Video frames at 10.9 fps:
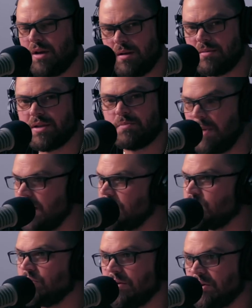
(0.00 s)
Yeah, that's
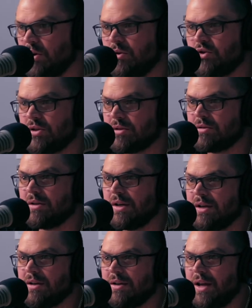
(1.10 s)
mandatory. The coaches,
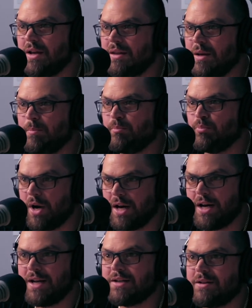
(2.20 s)
they bred
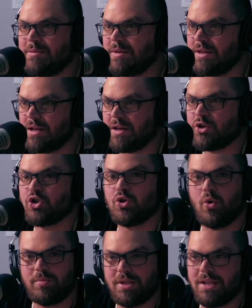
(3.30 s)
it into them that they got to
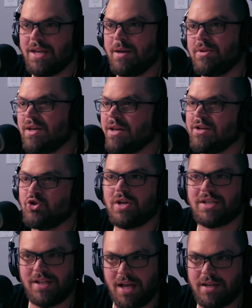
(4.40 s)
show up to the game, but they got to
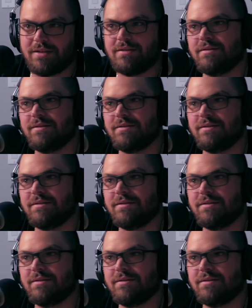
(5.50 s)
dress nice.